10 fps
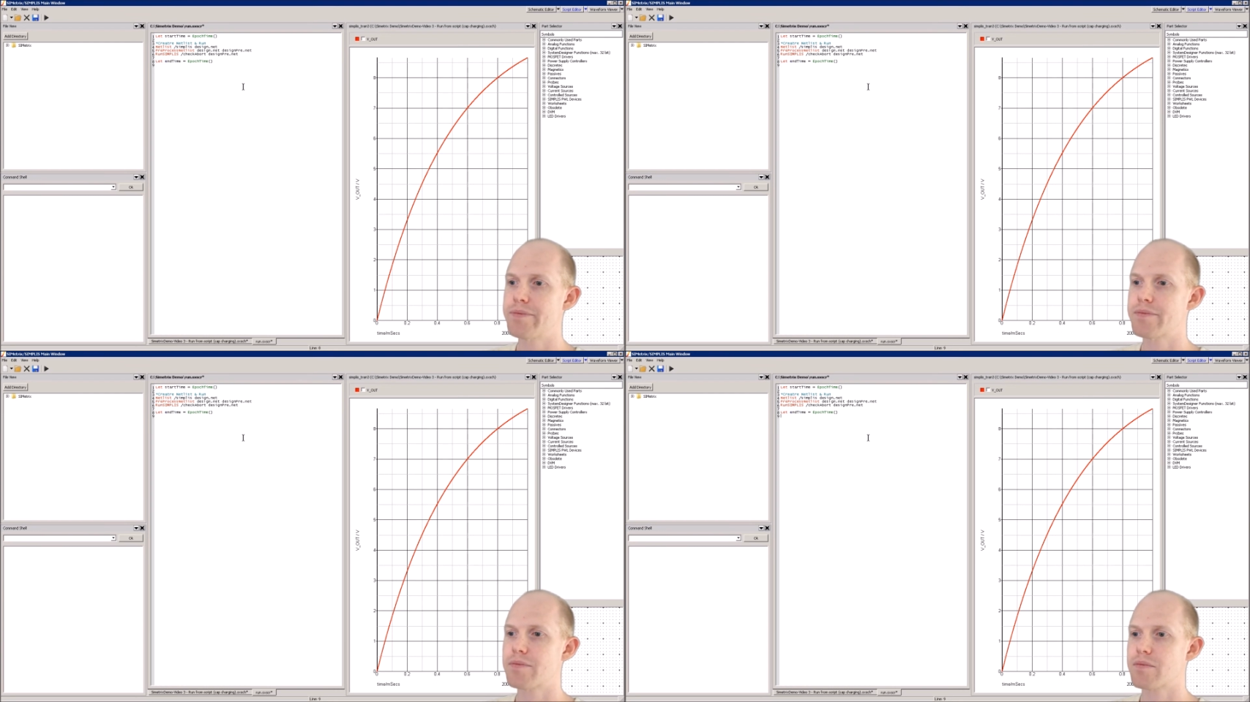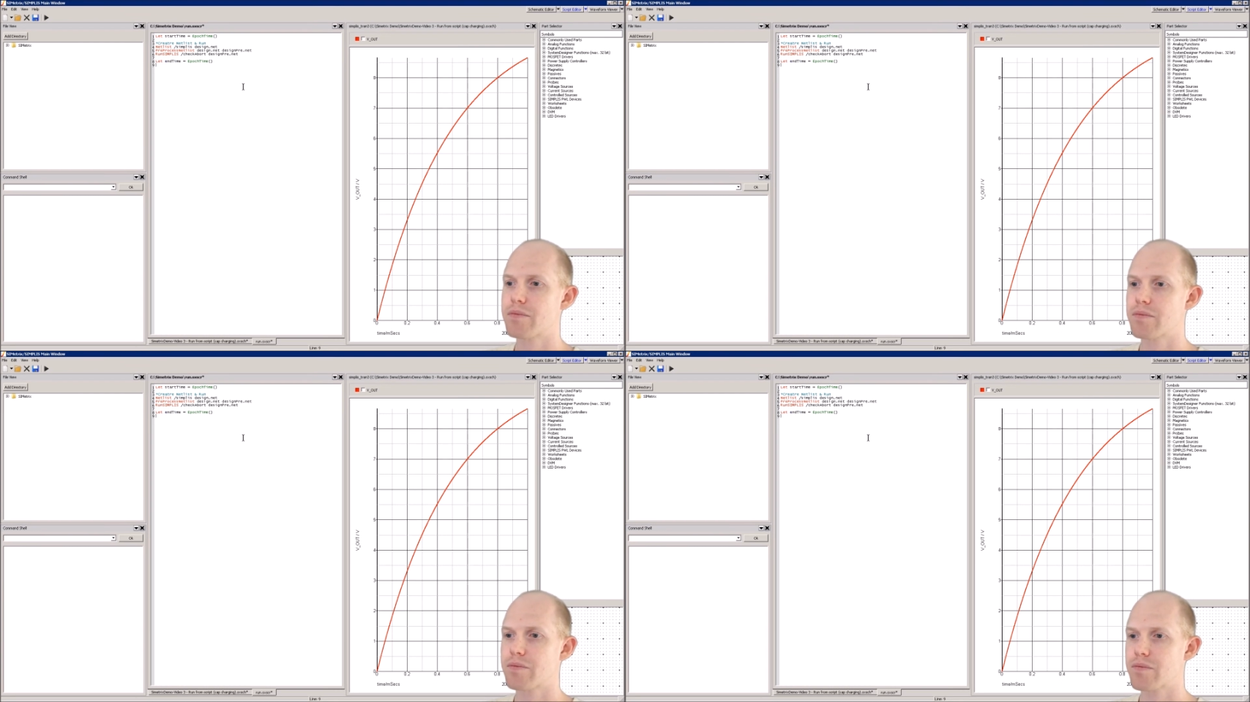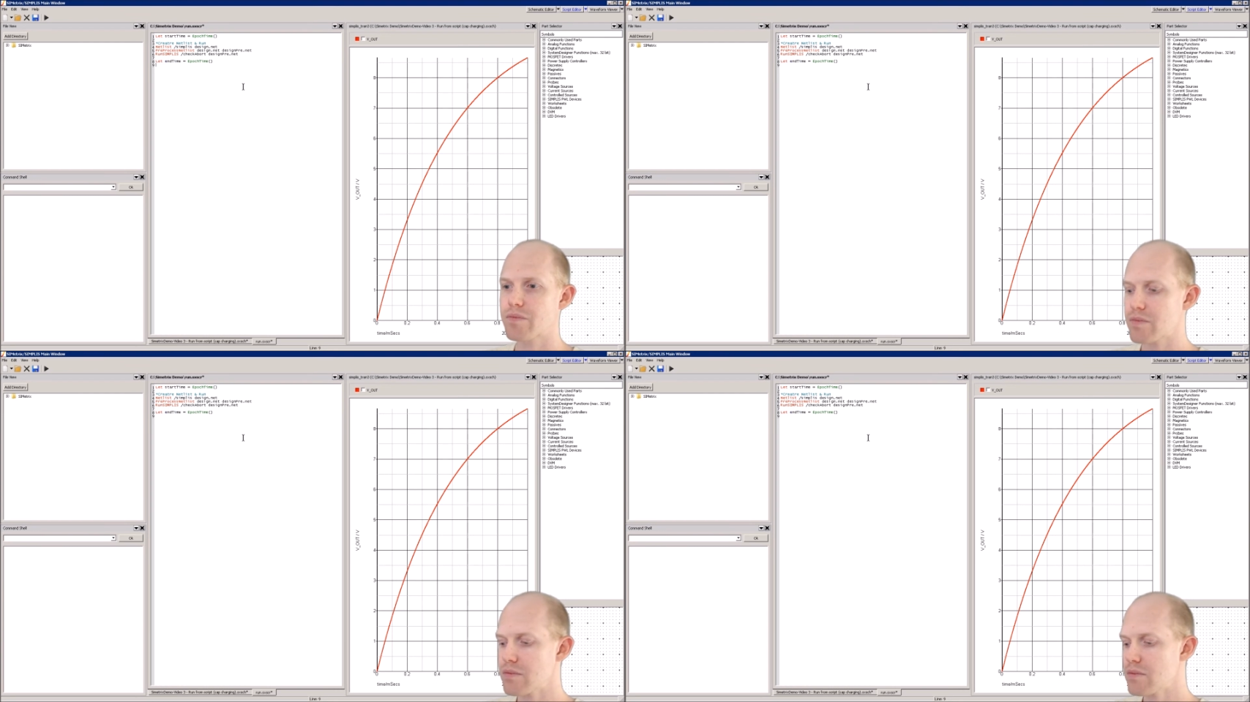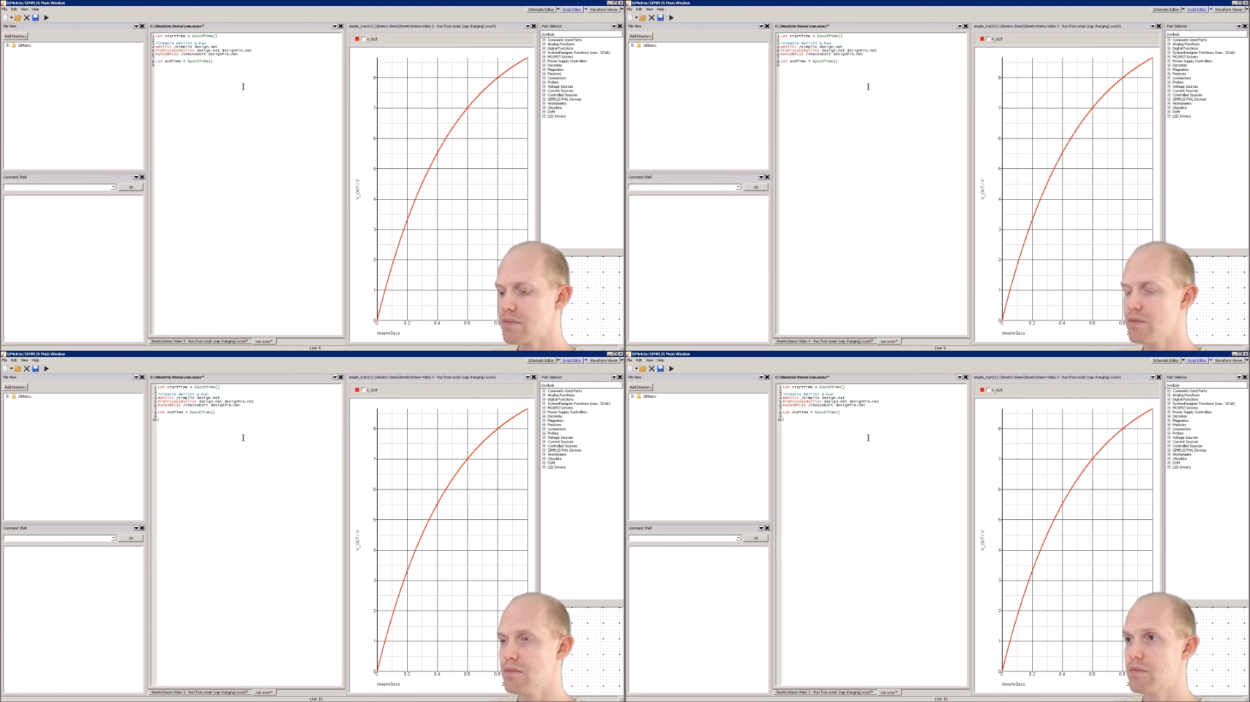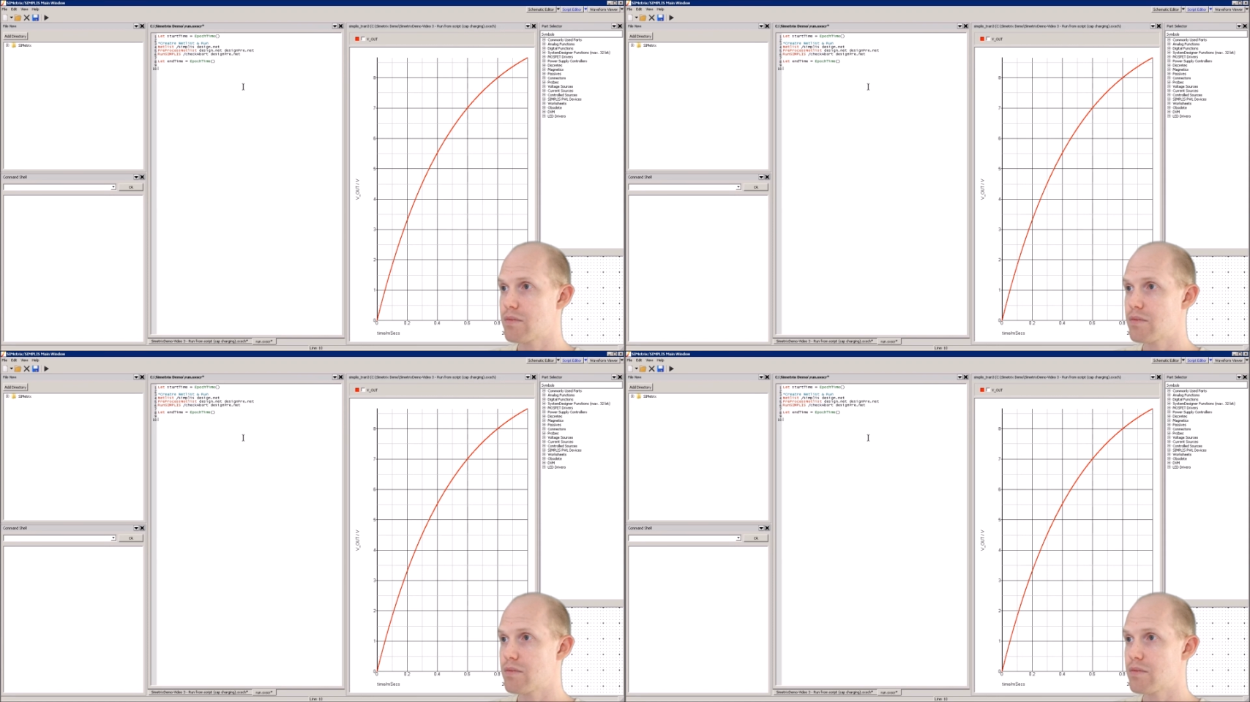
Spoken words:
[no speech]